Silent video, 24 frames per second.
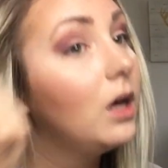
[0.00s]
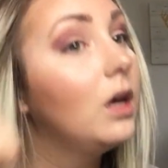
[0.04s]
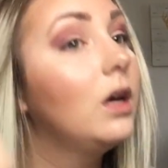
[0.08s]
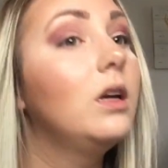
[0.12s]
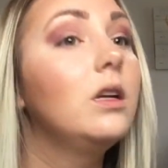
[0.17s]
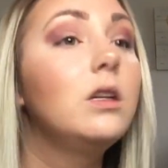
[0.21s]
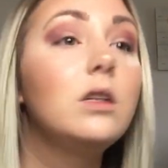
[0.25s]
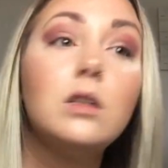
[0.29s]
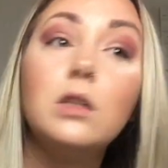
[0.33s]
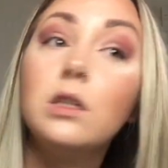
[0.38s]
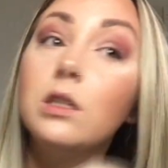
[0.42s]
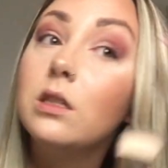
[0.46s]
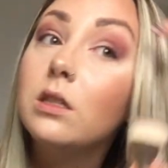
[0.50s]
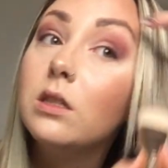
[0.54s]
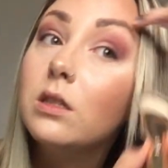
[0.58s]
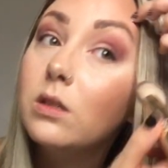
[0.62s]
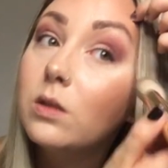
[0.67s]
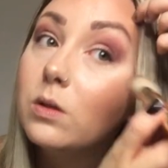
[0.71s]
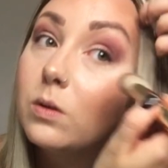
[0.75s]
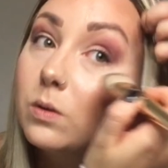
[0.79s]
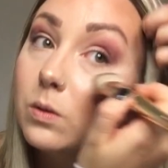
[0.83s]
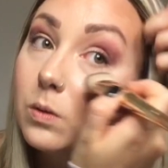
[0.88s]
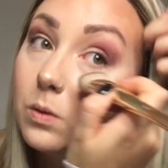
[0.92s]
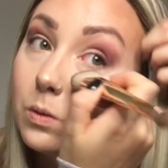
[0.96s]
and
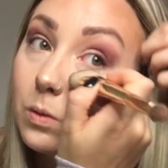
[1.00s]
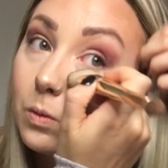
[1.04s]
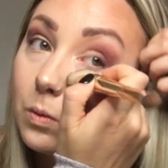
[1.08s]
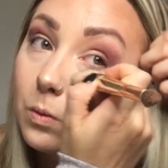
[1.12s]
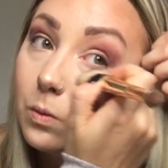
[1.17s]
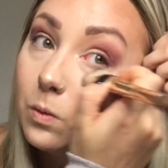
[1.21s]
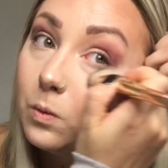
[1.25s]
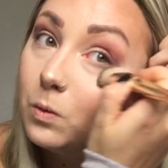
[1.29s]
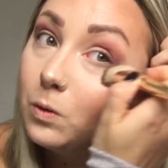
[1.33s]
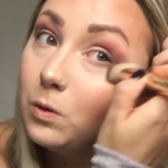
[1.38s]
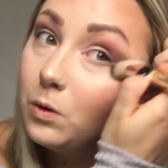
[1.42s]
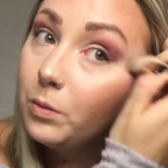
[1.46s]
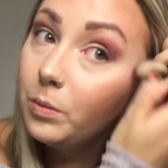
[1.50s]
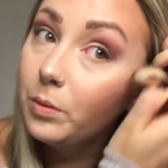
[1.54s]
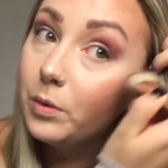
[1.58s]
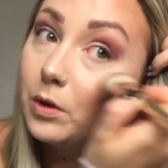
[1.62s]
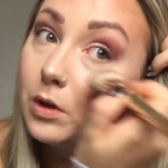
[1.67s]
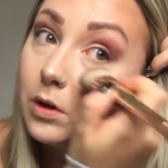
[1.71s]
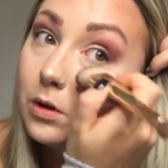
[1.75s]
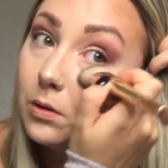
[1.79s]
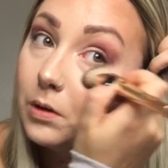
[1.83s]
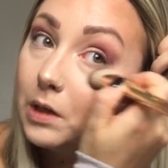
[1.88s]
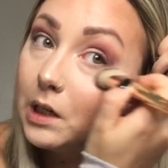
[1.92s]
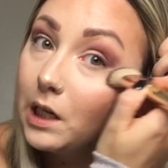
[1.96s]
just swoop
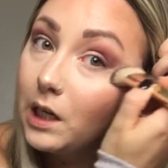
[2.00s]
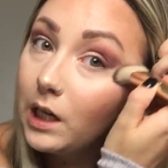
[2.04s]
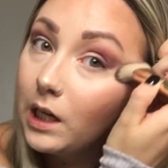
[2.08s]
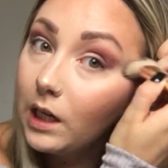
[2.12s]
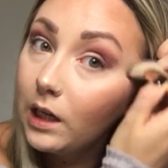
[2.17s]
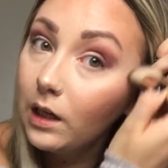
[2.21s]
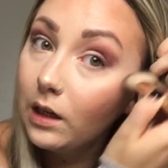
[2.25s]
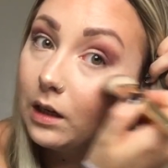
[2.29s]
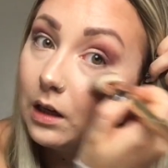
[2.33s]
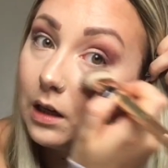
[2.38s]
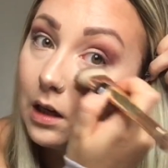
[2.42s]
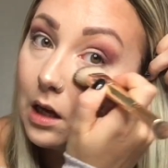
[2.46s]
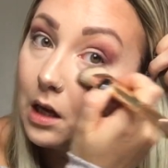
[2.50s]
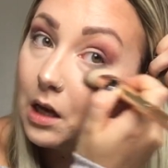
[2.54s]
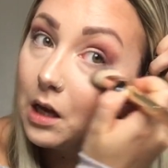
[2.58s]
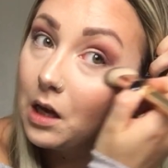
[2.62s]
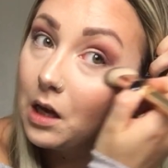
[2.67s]
away